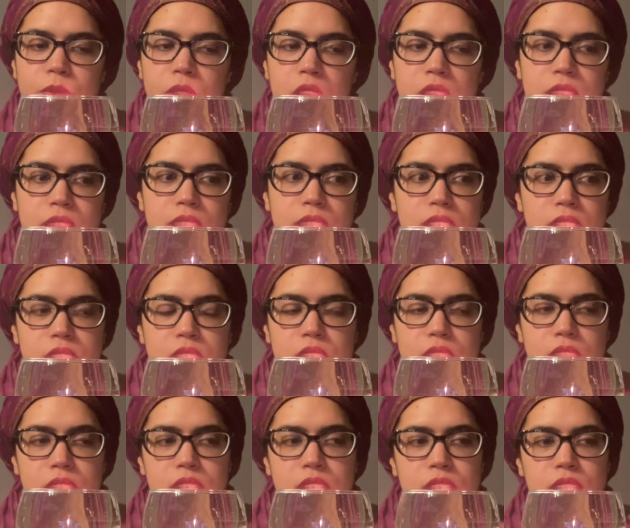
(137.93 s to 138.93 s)

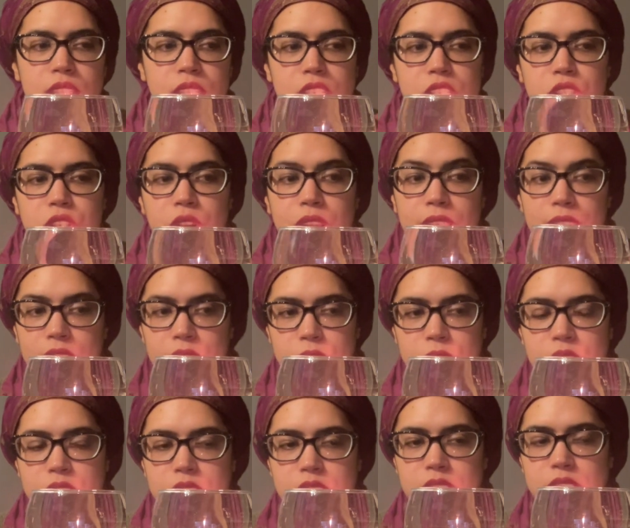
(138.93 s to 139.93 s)
these are
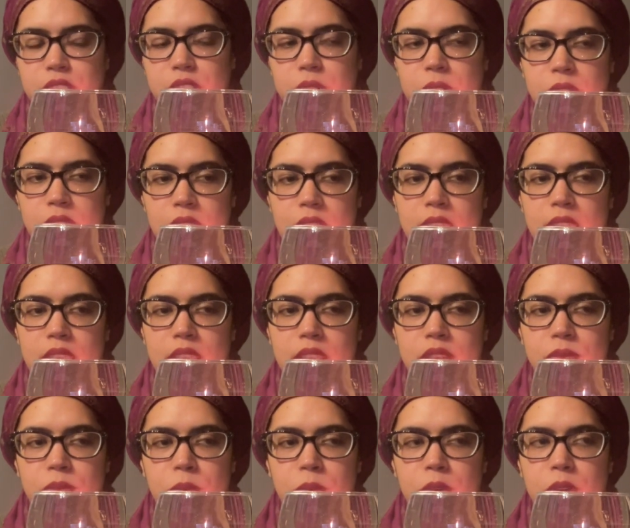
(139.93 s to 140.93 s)
areas in your
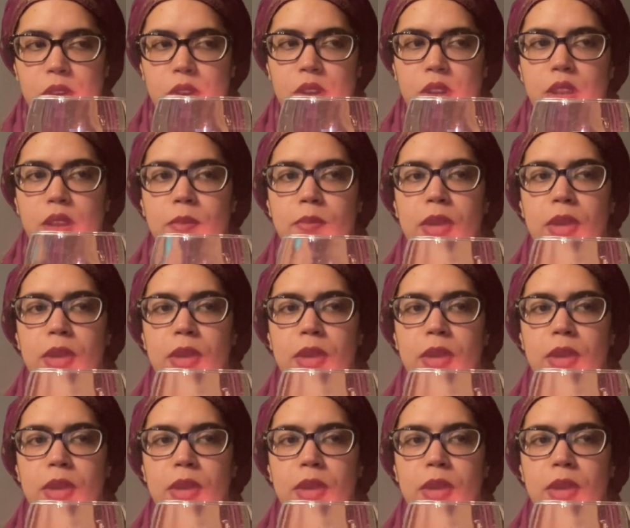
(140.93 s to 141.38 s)
life where